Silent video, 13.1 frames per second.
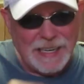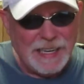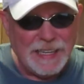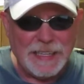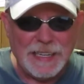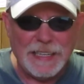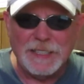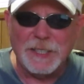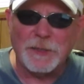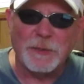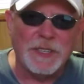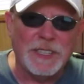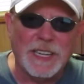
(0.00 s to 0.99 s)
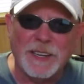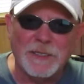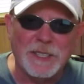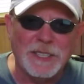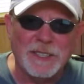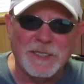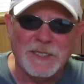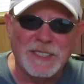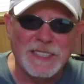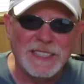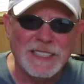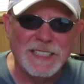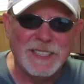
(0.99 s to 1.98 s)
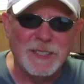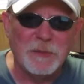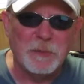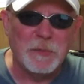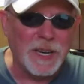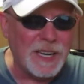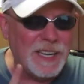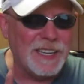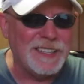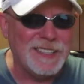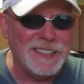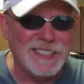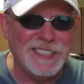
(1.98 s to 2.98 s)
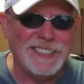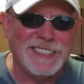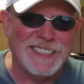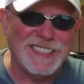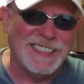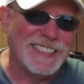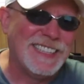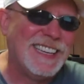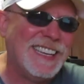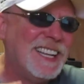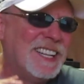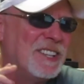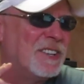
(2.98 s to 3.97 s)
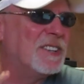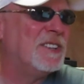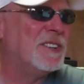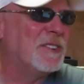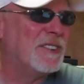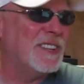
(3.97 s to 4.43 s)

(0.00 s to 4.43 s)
then it just went downhill. But the good news